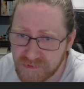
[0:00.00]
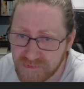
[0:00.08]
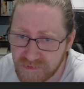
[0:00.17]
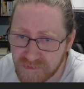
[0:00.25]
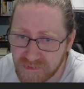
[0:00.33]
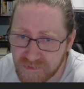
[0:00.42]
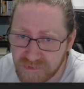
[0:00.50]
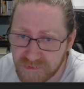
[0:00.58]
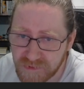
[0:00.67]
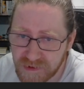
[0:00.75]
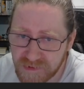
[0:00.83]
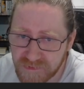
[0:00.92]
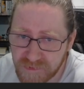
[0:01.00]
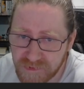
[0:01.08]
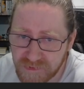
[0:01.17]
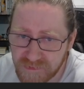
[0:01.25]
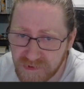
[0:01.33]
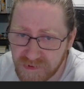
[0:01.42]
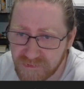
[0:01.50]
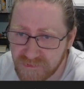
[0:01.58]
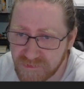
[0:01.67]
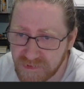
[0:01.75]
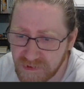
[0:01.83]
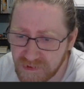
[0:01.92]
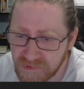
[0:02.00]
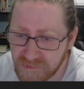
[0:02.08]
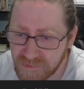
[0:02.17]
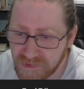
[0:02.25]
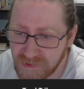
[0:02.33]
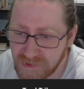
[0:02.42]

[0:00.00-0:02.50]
Nidoran, so we're gonna take that.